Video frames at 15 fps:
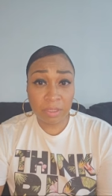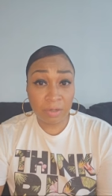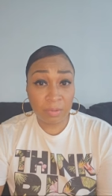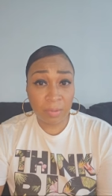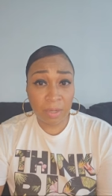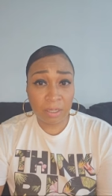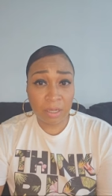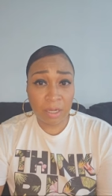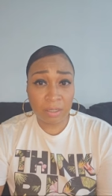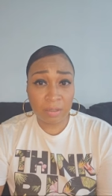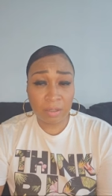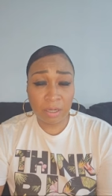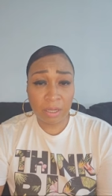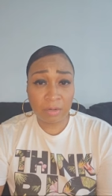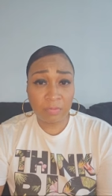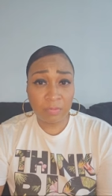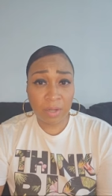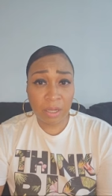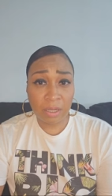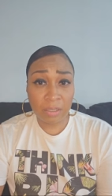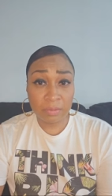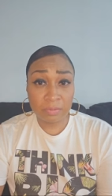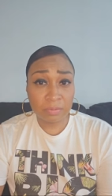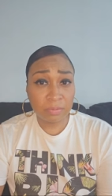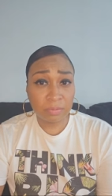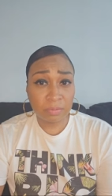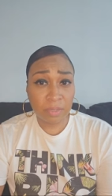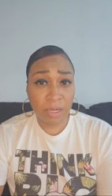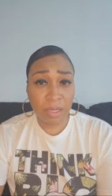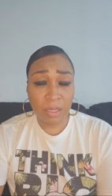Everybody got to learn how to fly,
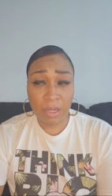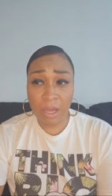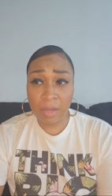right?